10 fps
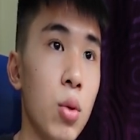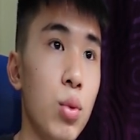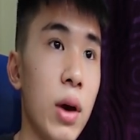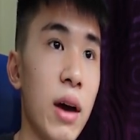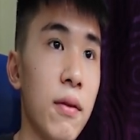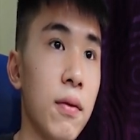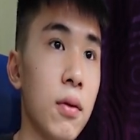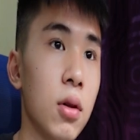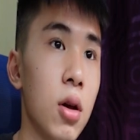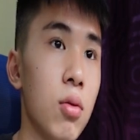we have
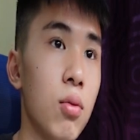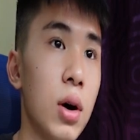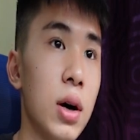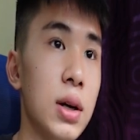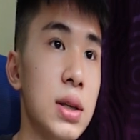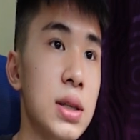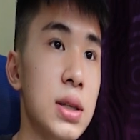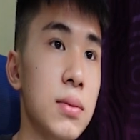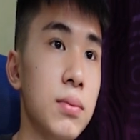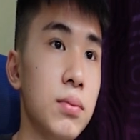clockwise